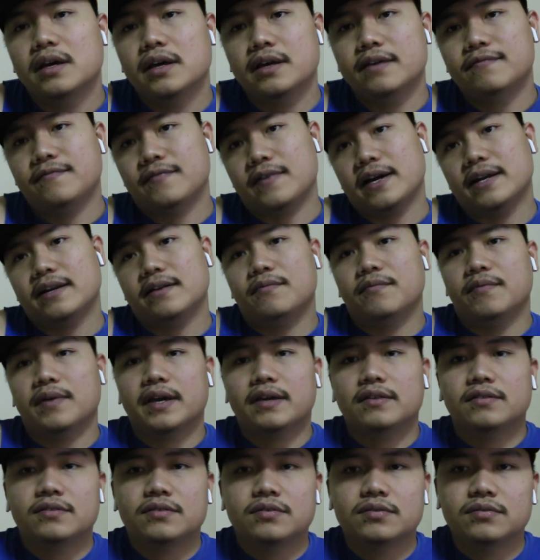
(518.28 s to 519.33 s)
find a way
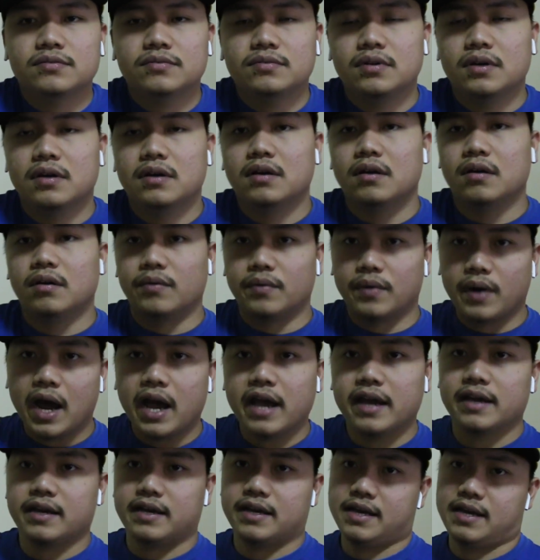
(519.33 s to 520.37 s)
to
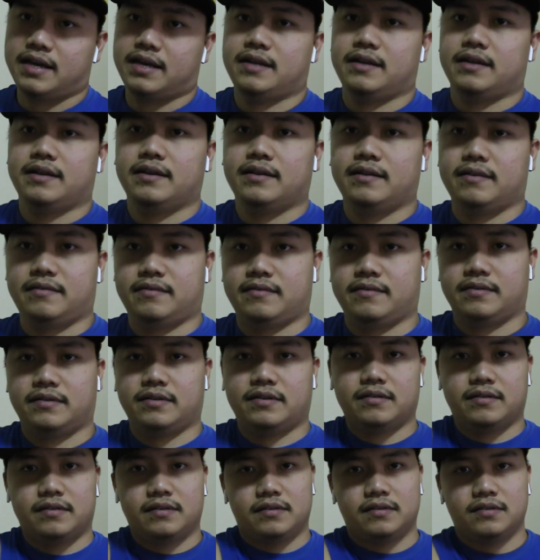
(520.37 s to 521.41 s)
ride again.
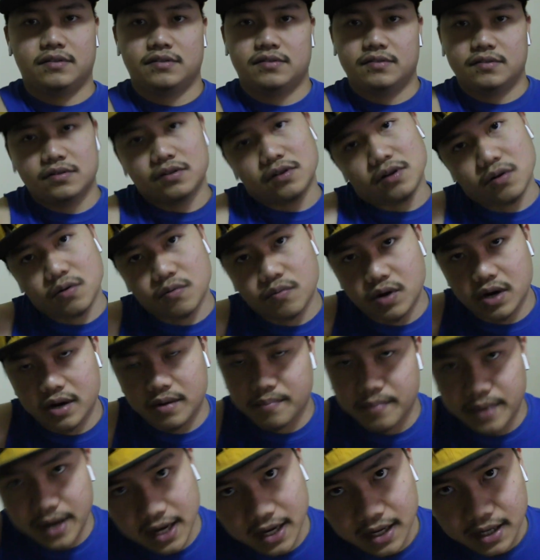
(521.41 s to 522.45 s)
You know what I
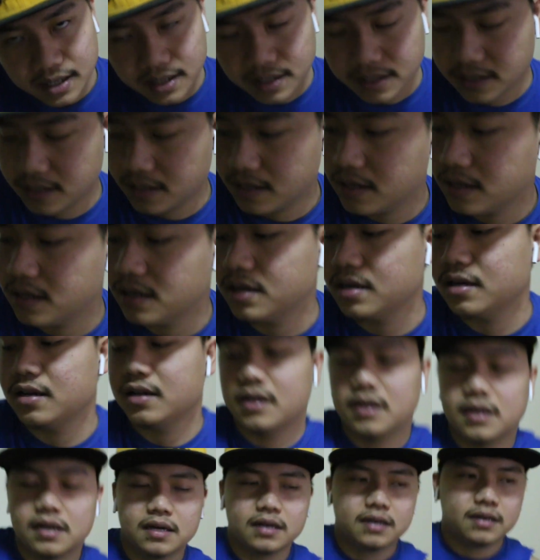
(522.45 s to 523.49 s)
mean?
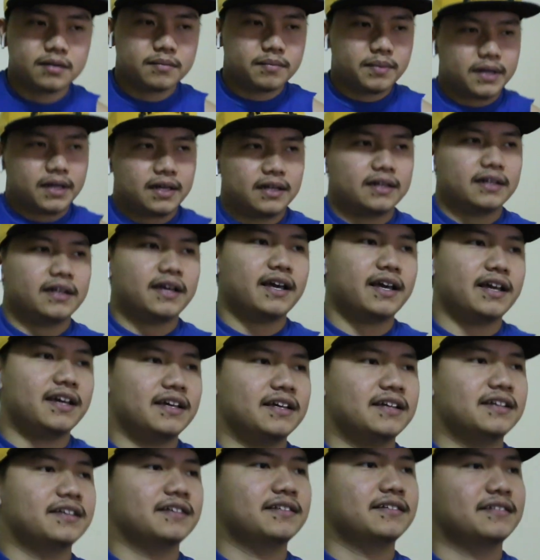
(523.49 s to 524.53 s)
But hey,
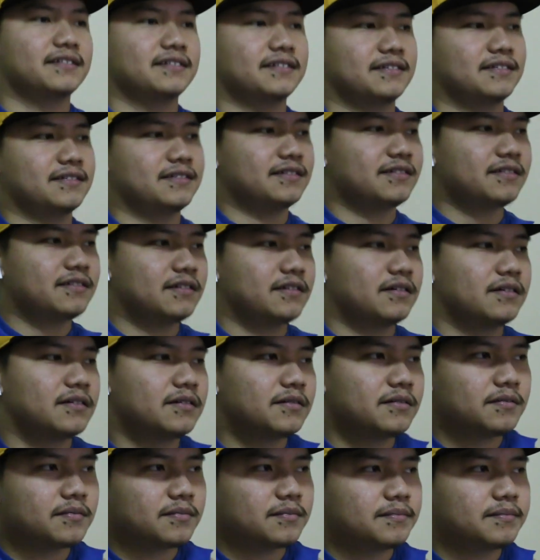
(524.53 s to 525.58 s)

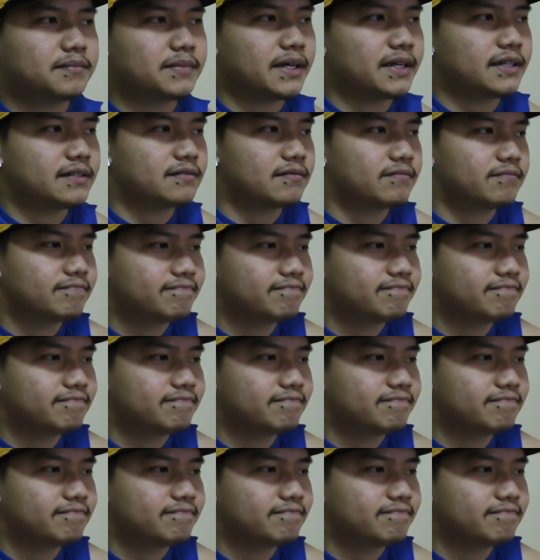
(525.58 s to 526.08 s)
but